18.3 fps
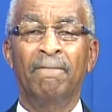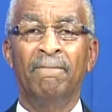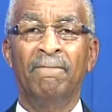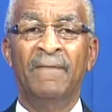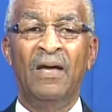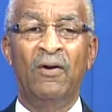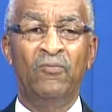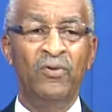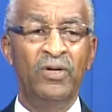
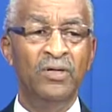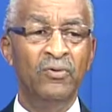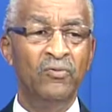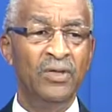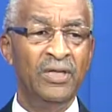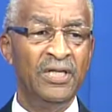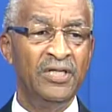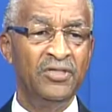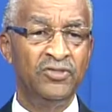that we're
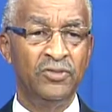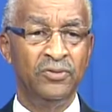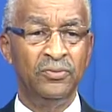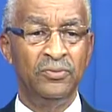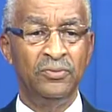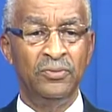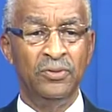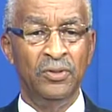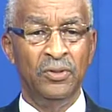willing
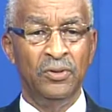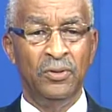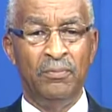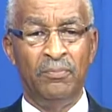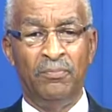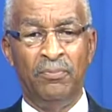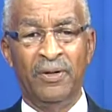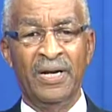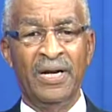to
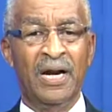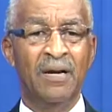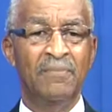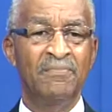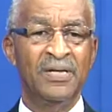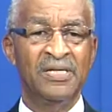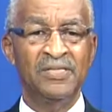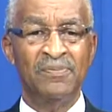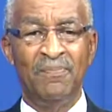bring our
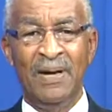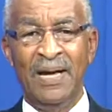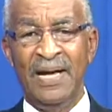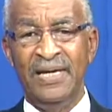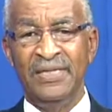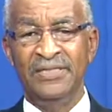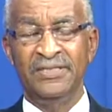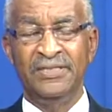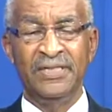best
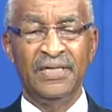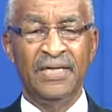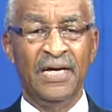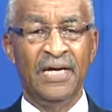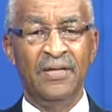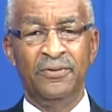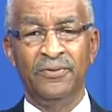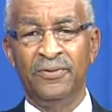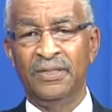minds
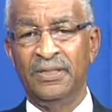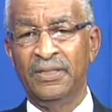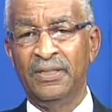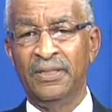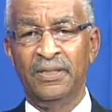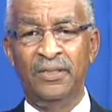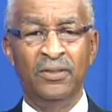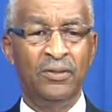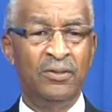together and,
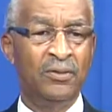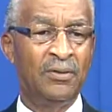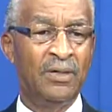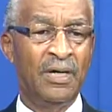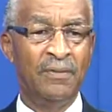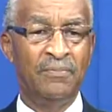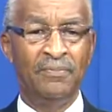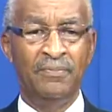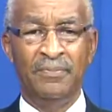you know,
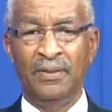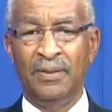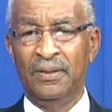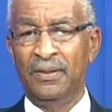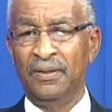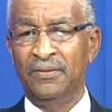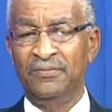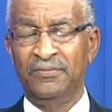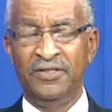
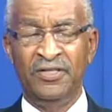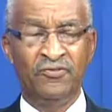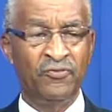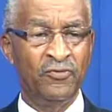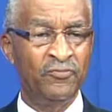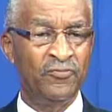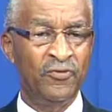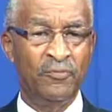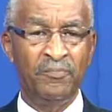our
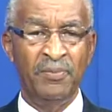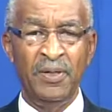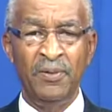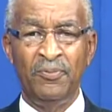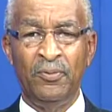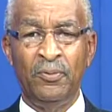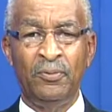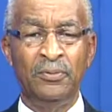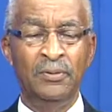different
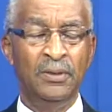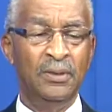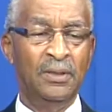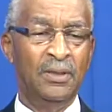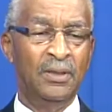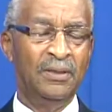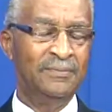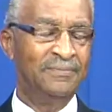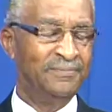people
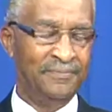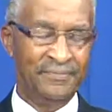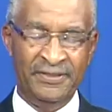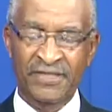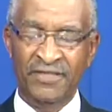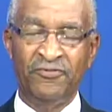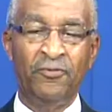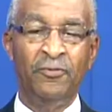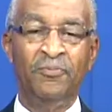
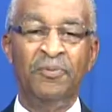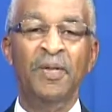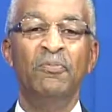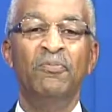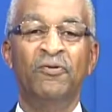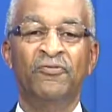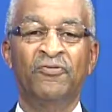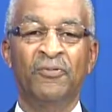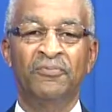
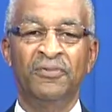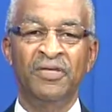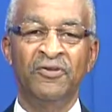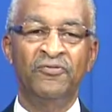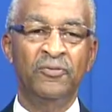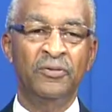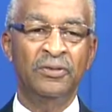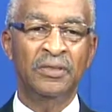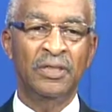from
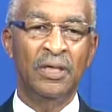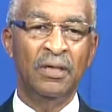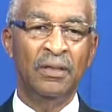different